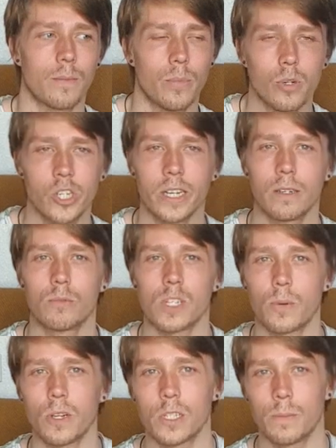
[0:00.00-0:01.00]
pushing
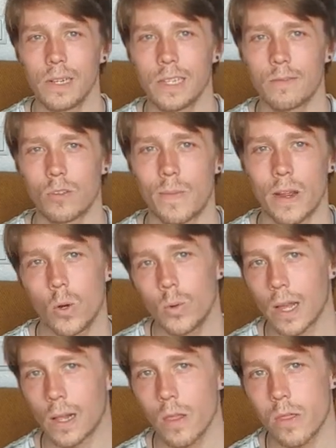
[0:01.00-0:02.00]
responsibility for my
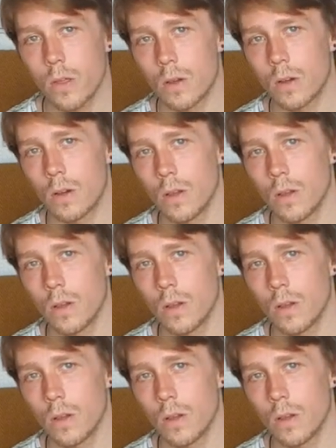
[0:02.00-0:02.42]
own health